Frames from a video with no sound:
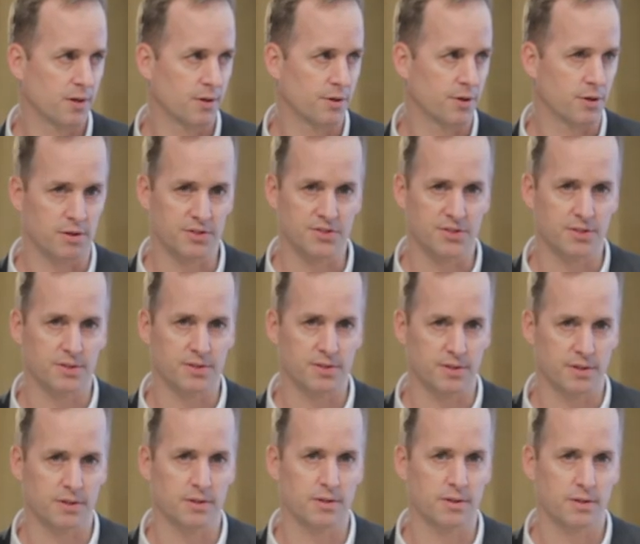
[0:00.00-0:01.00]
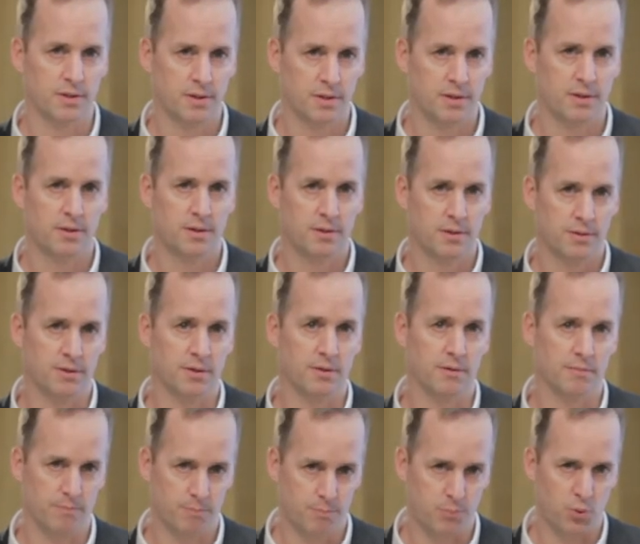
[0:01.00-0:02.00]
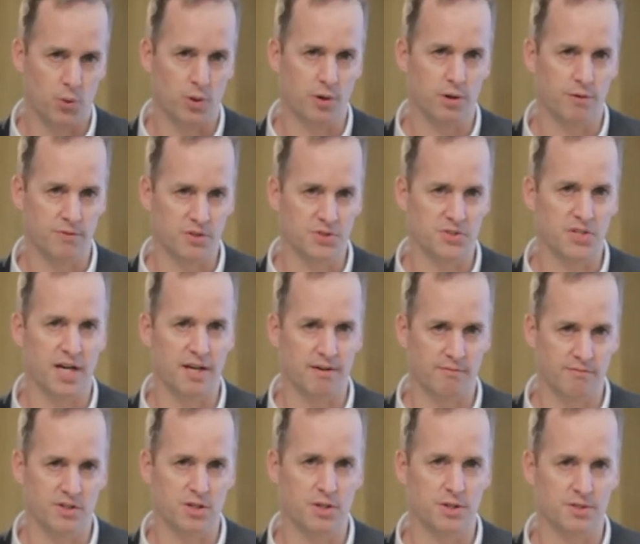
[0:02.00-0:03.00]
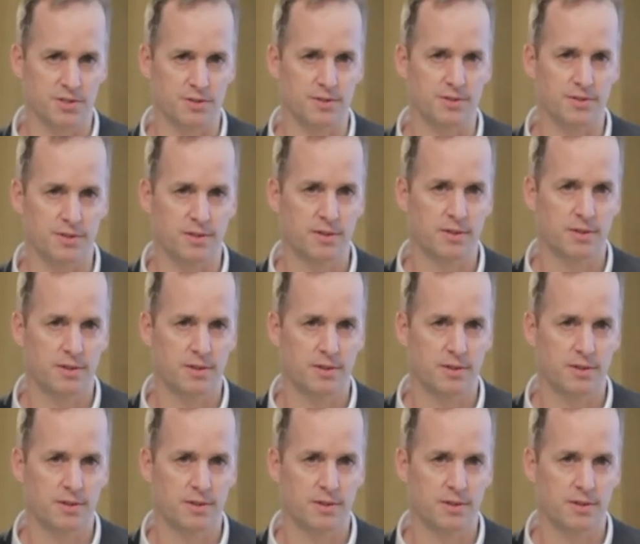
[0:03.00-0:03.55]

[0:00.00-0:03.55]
nurses and the poor oversight of nurses.